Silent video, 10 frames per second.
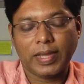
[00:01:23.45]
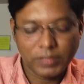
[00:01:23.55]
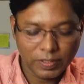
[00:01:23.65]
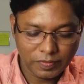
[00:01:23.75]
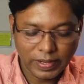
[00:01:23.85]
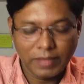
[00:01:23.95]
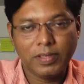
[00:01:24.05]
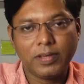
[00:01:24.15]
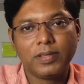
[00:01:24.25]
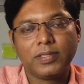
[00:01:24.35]
after
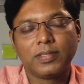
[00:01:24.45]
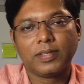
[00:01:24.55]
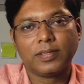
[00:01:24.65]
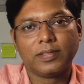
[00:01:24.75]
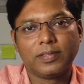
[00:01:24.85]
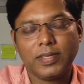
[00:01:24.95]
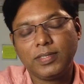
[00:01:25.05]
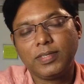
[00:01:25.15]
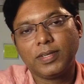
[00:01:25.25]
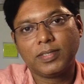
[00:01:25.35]
5 years,
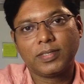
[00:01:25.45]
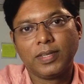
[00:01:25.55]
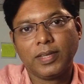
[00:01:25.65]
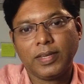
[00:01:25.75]
6 years,